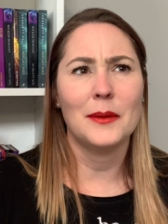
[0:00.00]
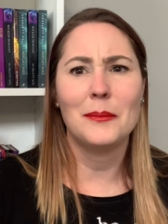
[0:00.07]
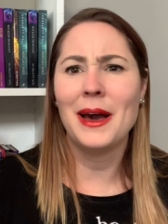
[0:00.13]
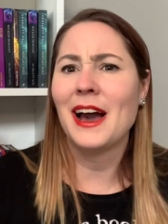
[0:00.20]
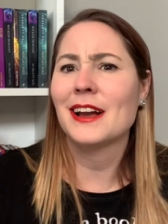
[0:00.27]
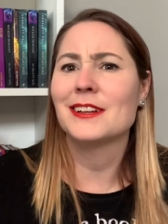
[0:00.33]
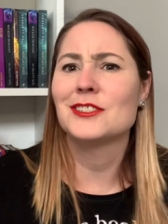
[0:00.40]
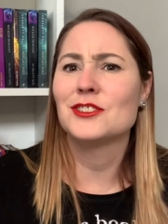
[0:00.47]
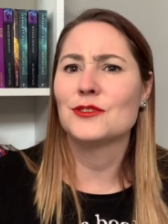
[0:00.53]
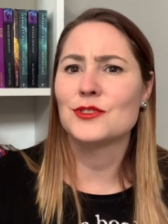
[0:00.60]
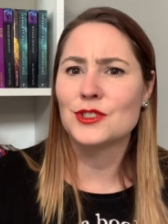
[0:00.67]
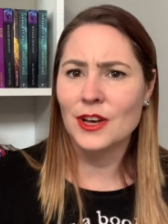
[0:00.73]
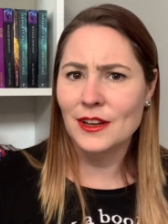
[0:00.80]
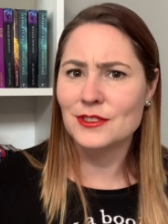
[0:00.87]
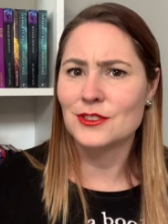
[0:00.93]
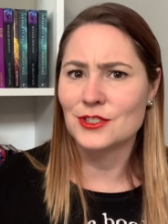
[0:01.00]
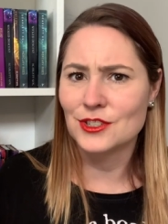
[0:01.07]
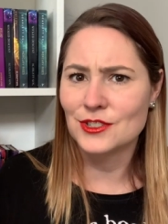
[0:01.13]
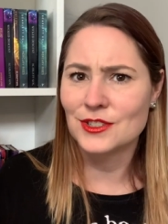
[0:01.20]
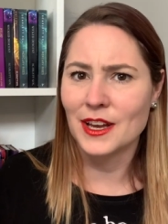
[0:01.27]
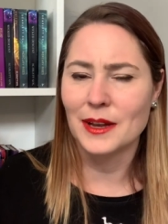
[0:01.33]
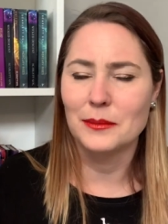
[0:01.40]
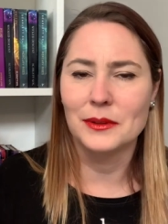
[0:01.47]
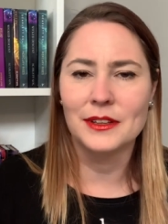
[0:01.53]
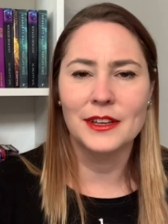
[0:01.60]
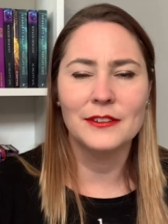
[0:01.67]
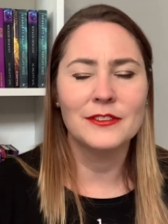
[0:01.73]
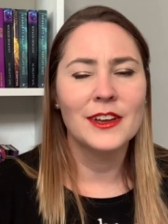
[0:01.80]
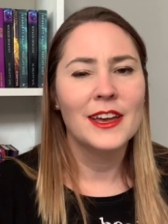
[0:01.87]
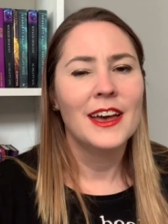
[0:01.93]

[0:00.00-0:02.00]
package of sausages, I believe.